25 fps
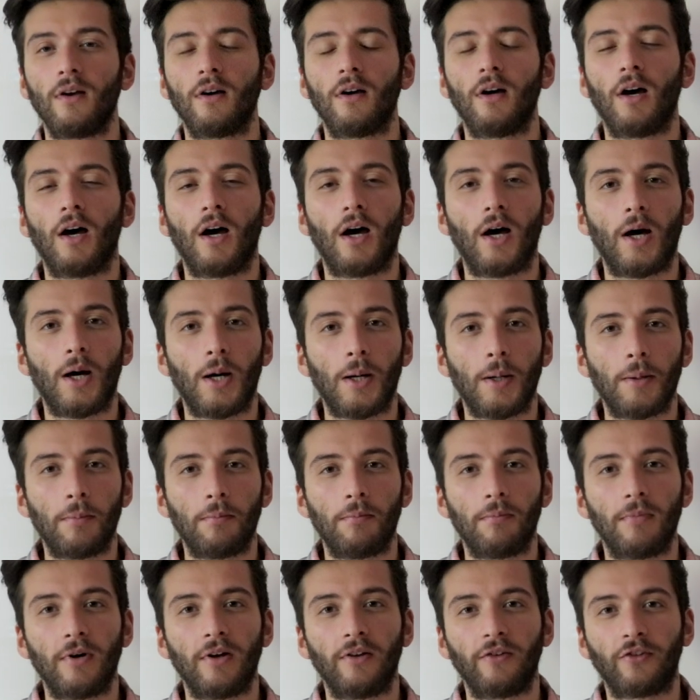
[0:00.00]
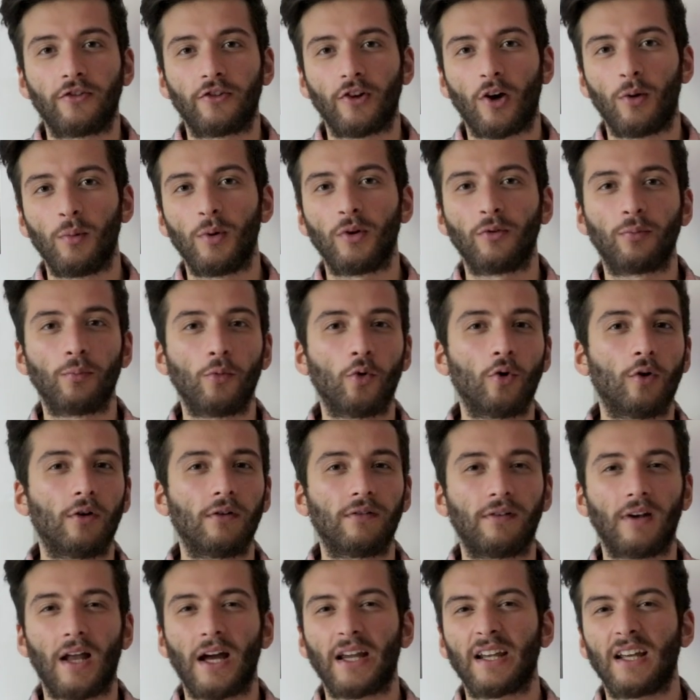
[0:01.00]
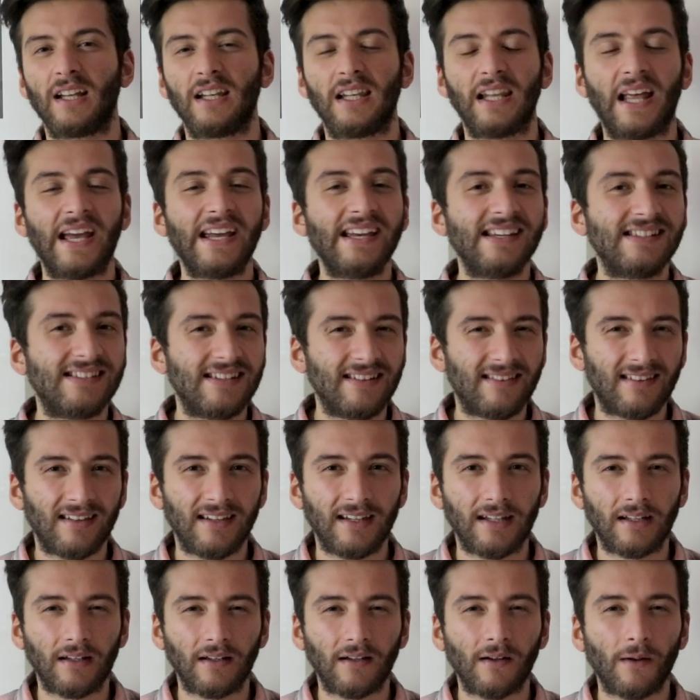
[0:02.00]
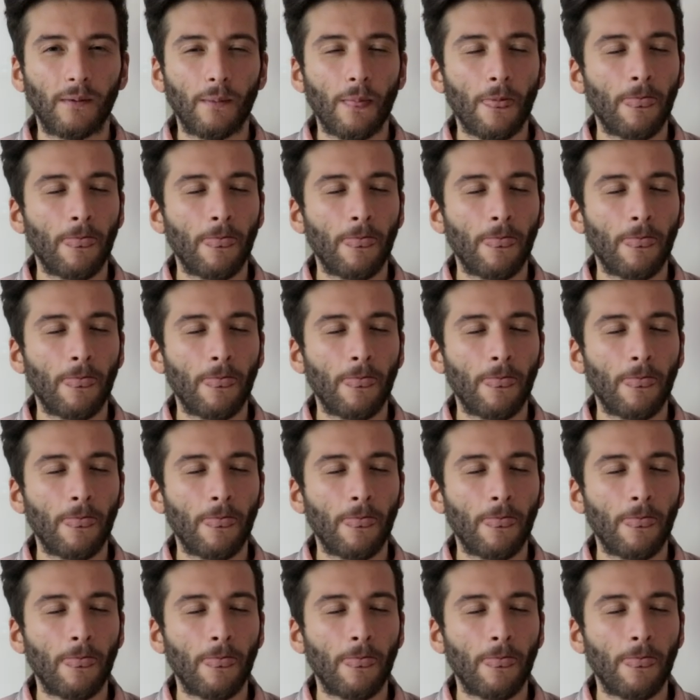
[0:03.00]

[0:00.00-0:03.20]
Um, and so it was more of like a lazy thing.